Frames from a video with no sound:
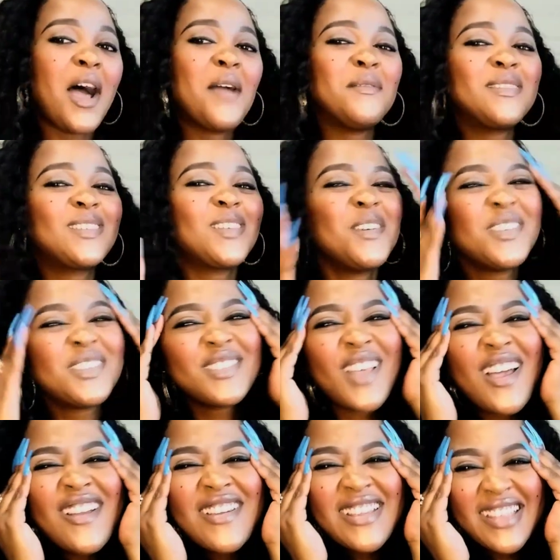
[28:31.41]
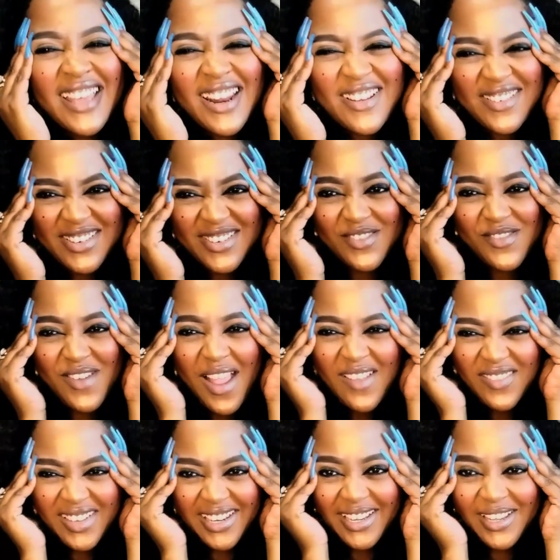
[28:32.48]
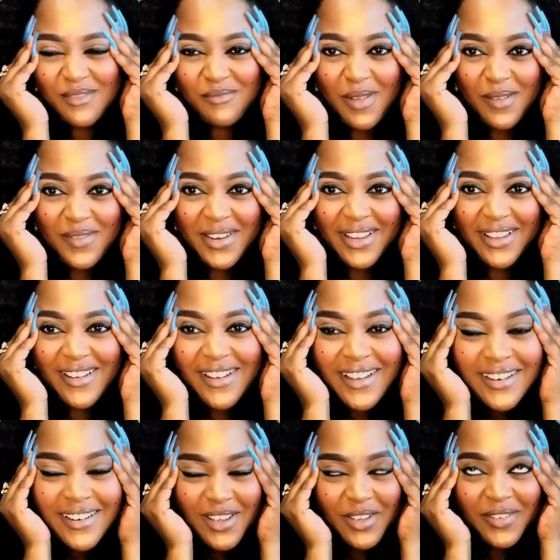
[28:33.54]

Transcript: I'm so sorry that I was rambling and bubbling on.